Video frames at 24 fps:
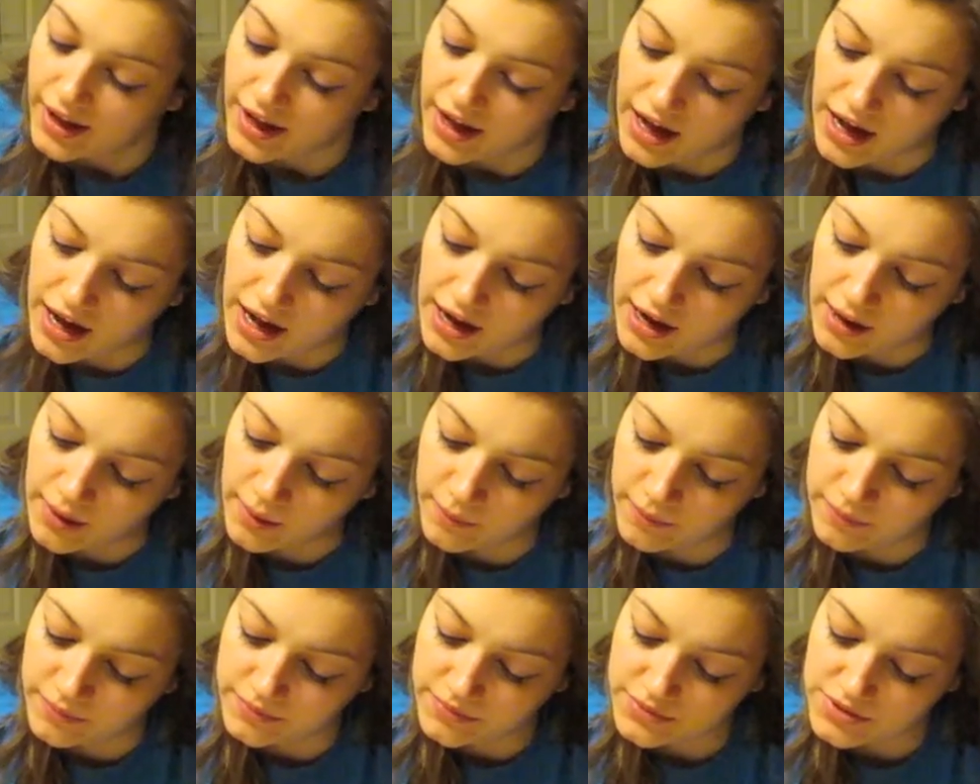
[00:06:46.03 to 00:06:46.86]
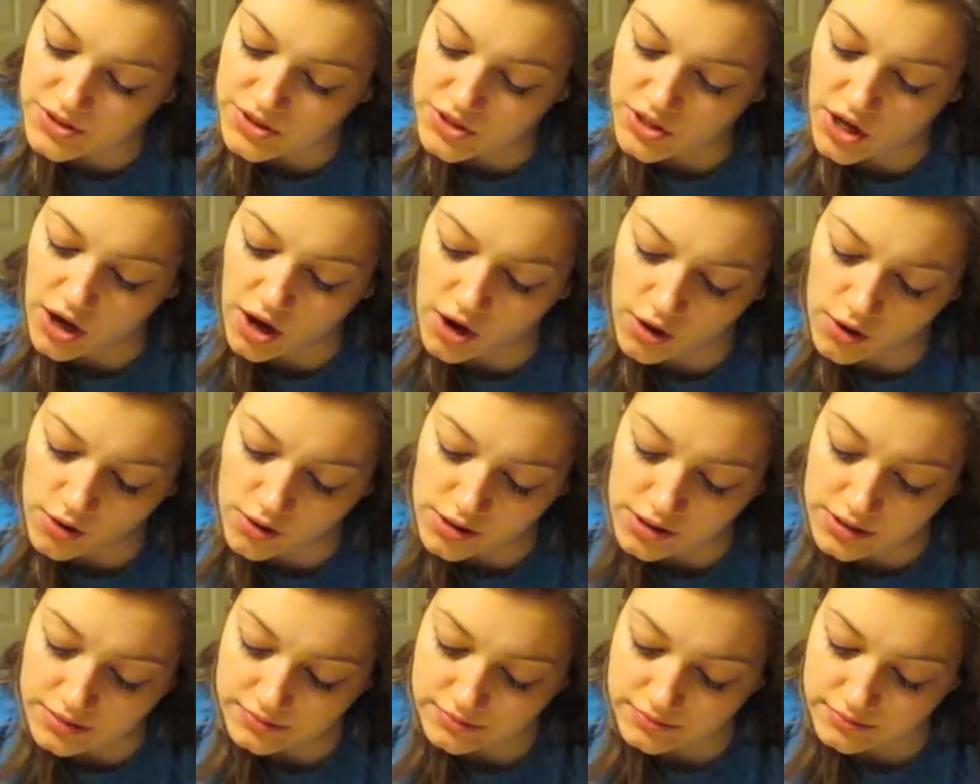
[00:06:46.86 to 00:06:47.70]
Um,
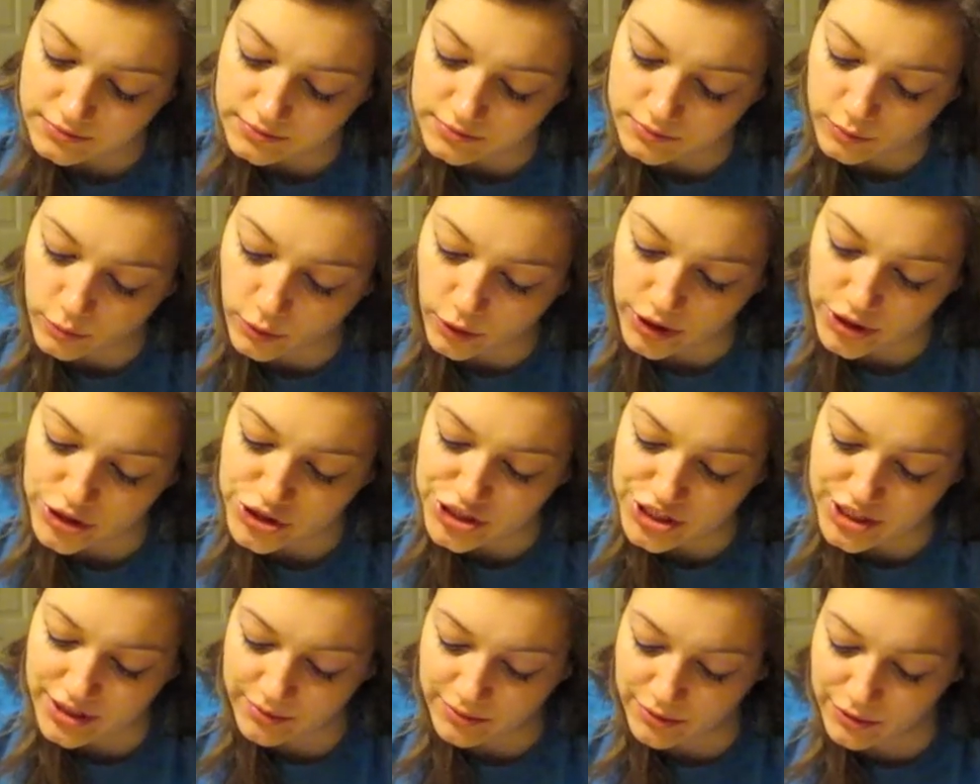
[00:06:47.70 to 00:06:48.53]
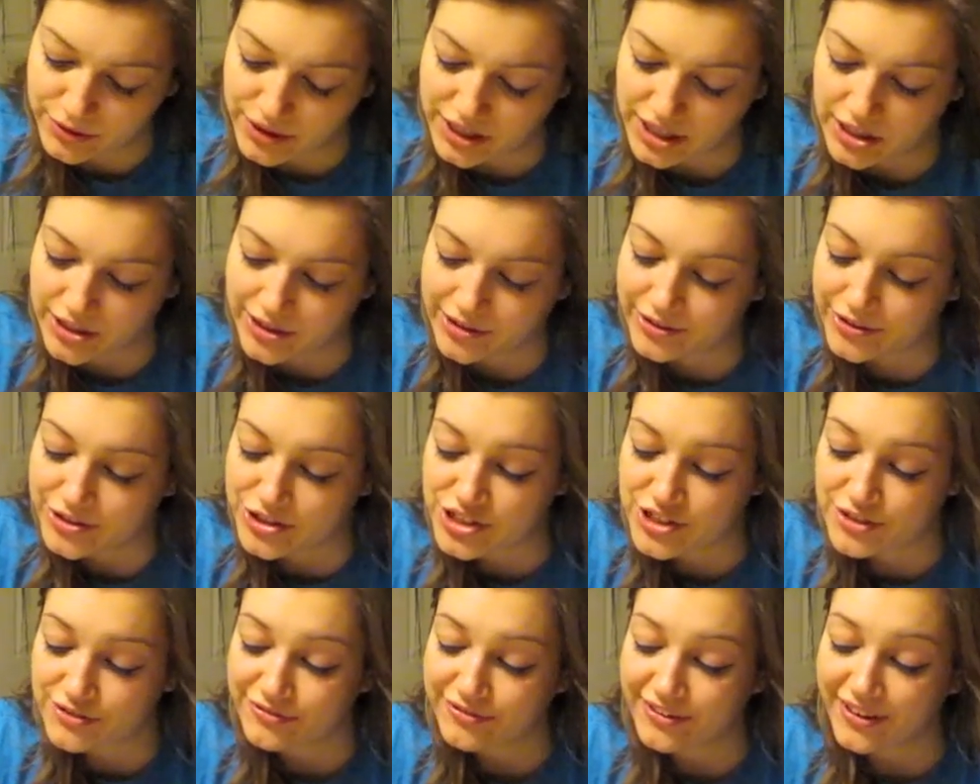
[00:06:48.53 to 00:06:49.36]
so more Gina Marie news.
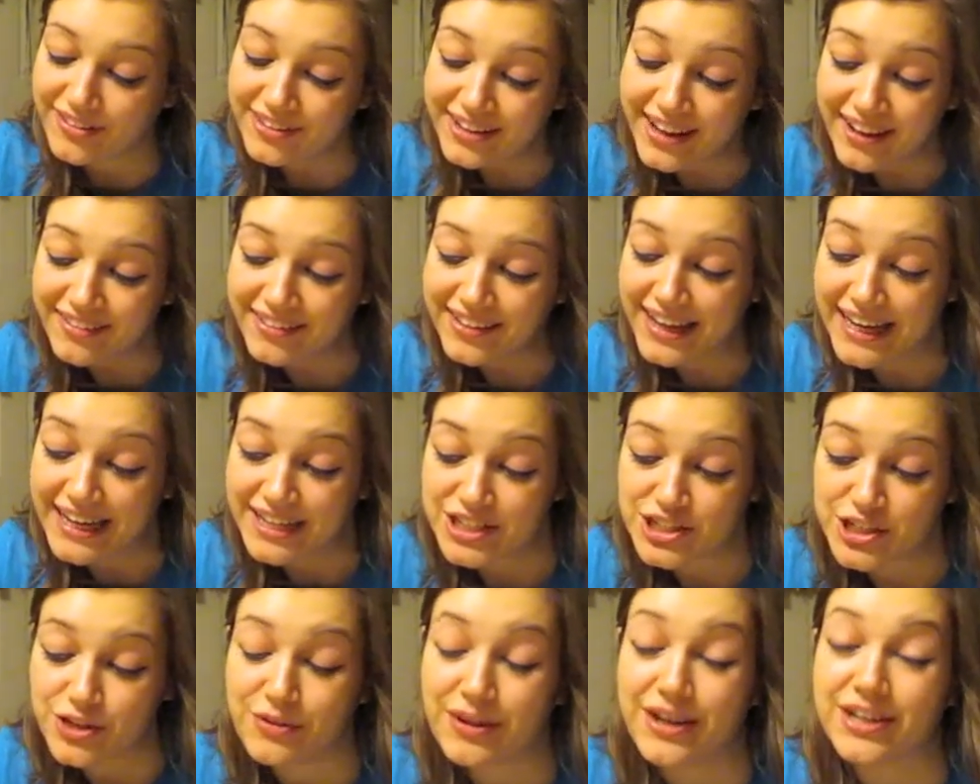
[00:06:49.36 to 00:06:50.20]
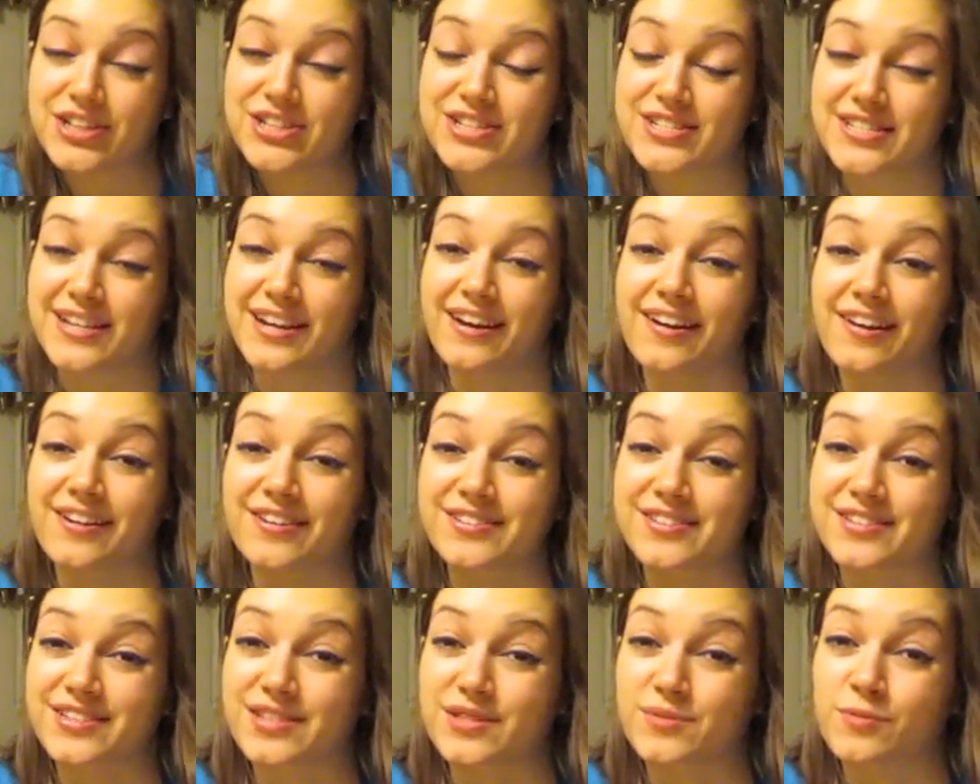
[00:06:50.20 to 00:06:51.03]
She fell down the H O H
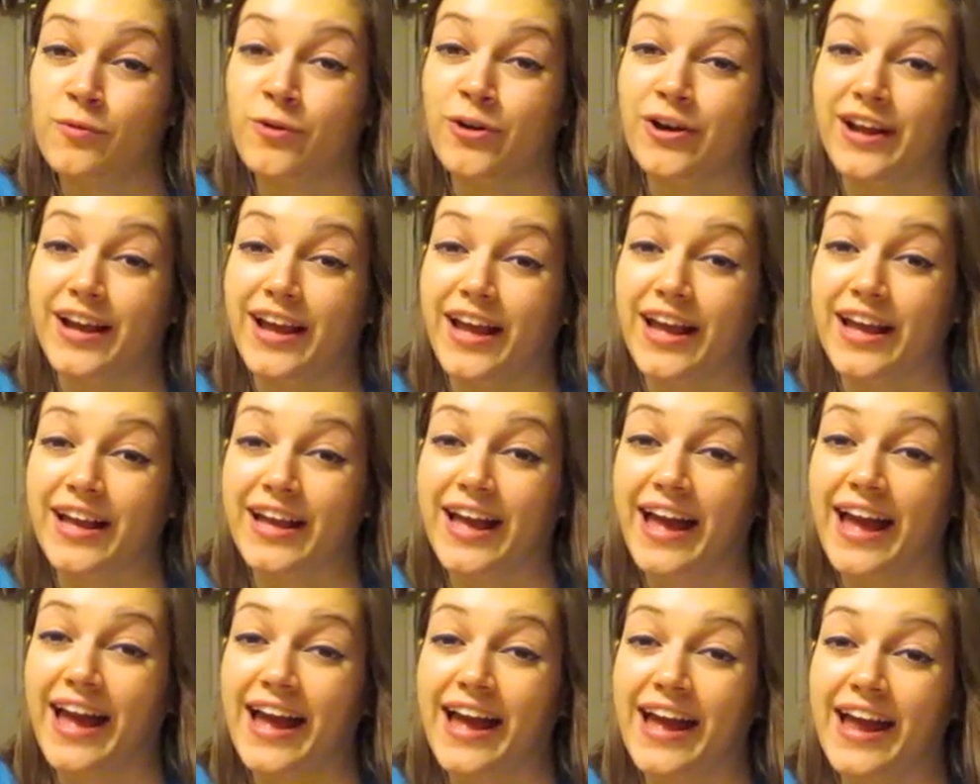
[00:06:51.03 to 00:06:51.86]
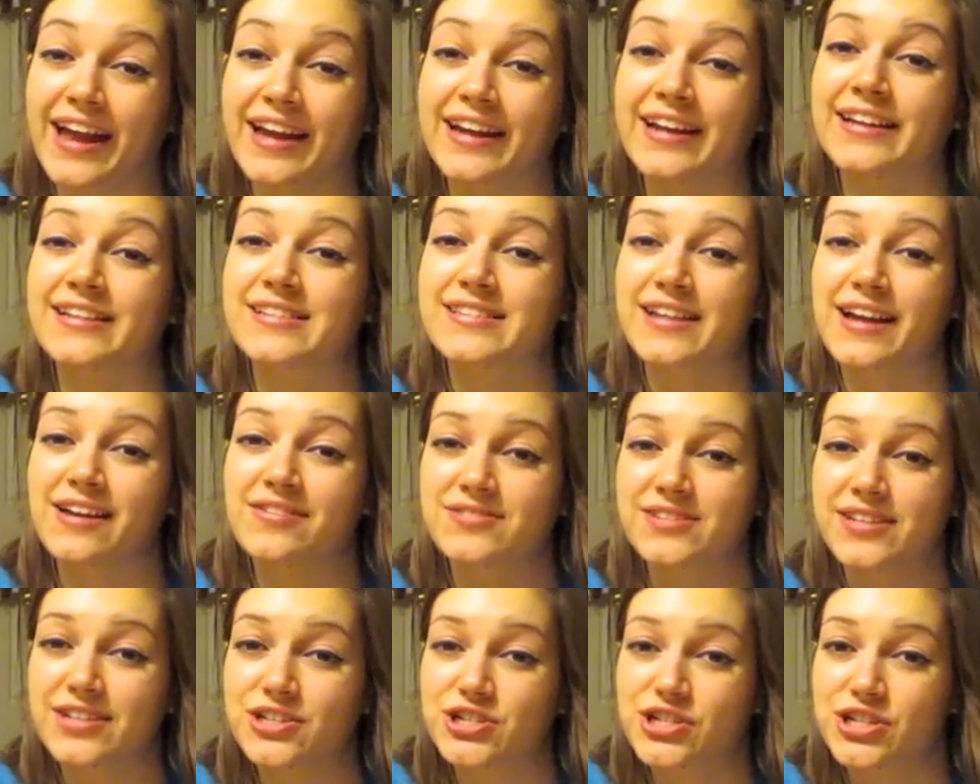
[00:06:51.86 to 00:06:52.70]
stairs this morning, and it
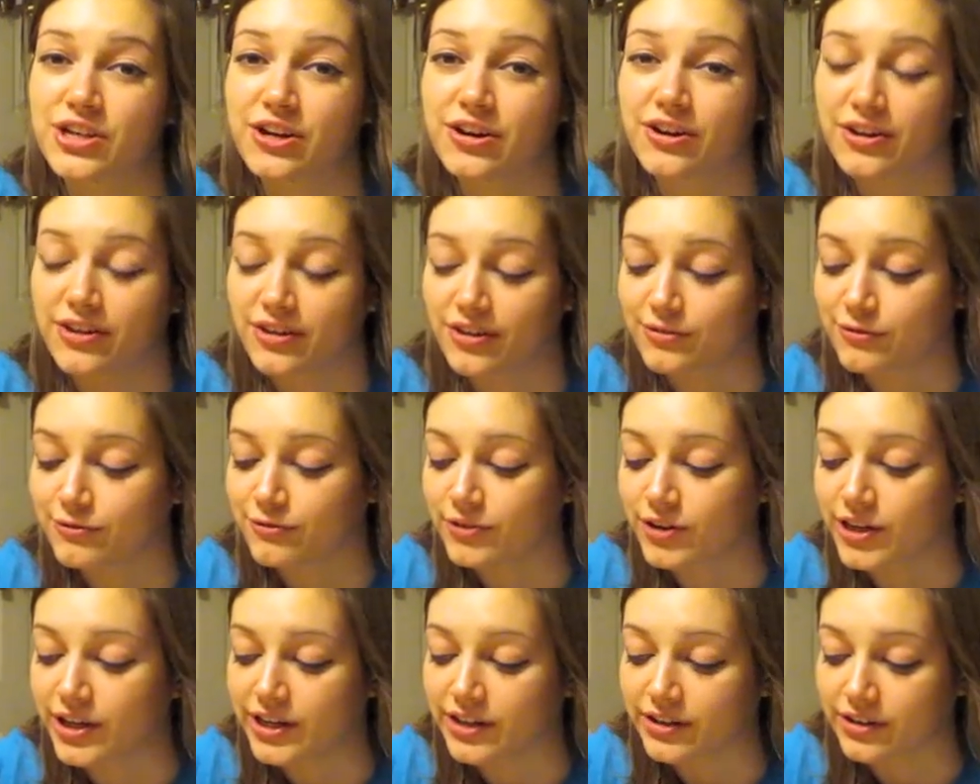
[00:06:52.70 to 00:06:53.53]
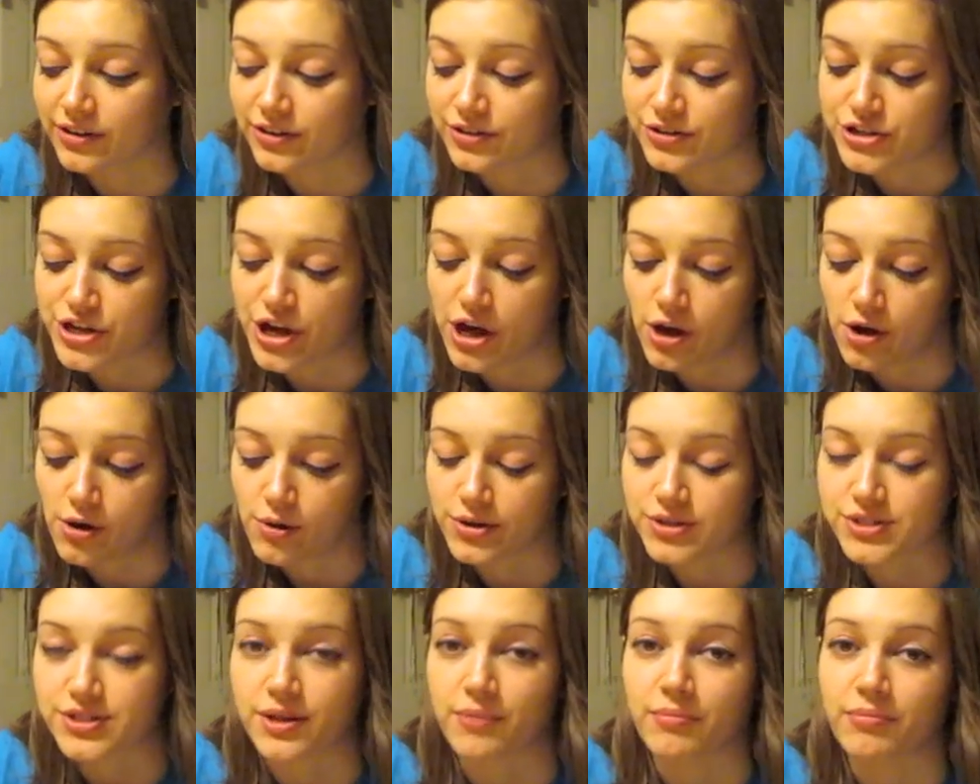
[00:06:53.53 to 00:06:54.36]
sounds like she hurt her foot or her toe
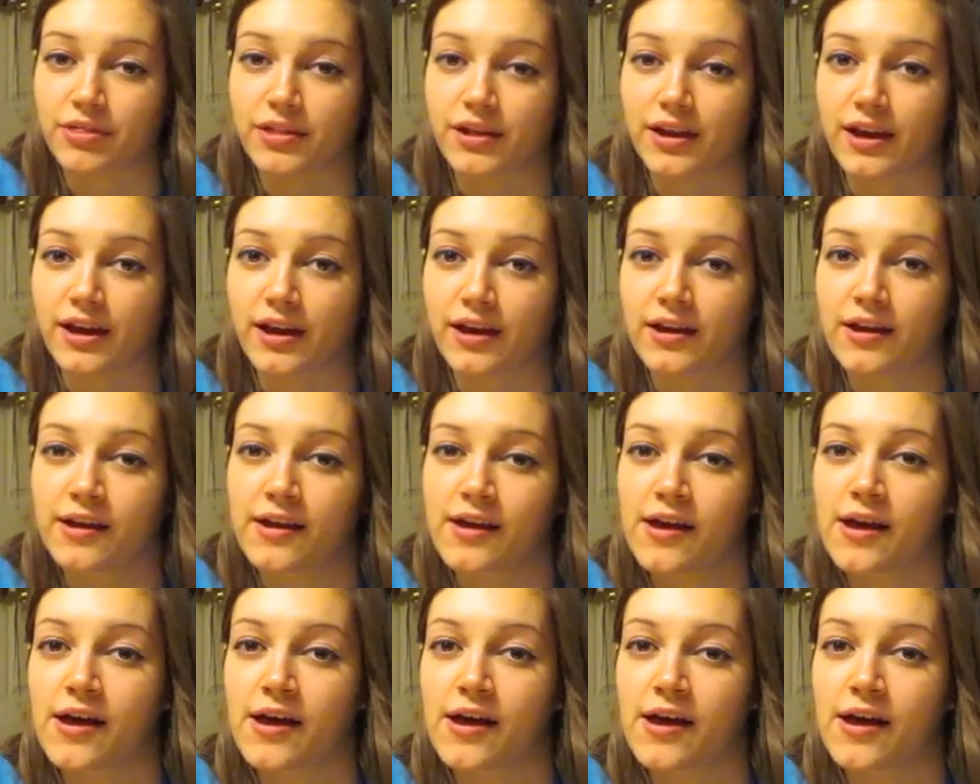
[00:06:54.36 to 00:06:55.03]
or something.